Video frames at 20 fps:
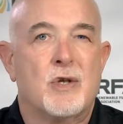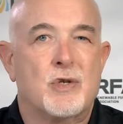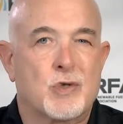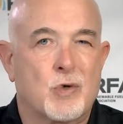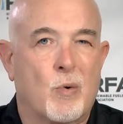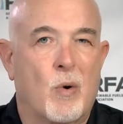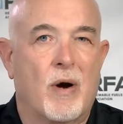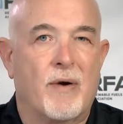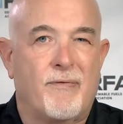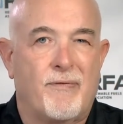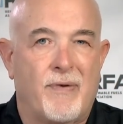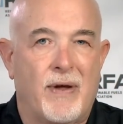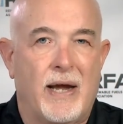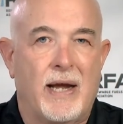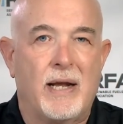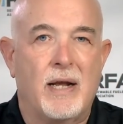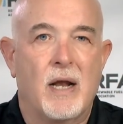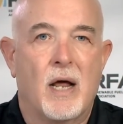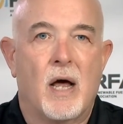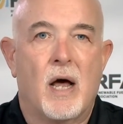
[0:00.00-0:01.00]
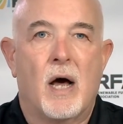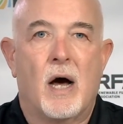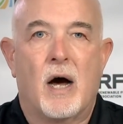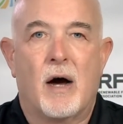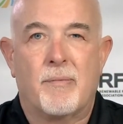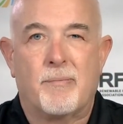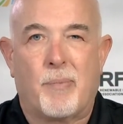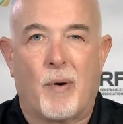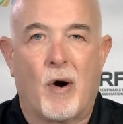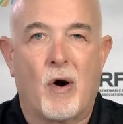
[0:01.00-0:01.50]
square feet
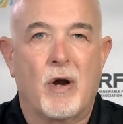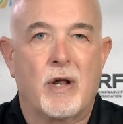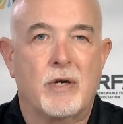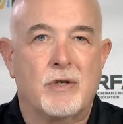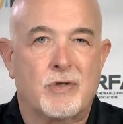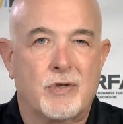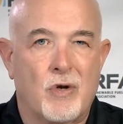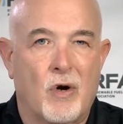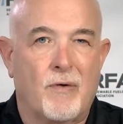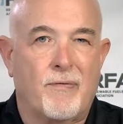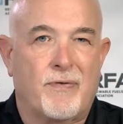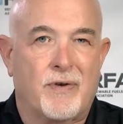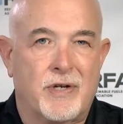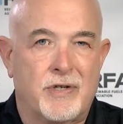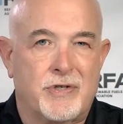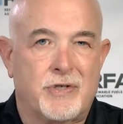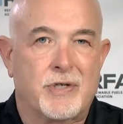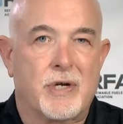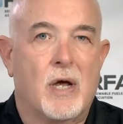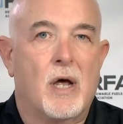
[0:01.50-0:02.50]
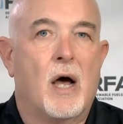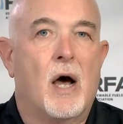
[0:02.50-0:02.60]
of burning surface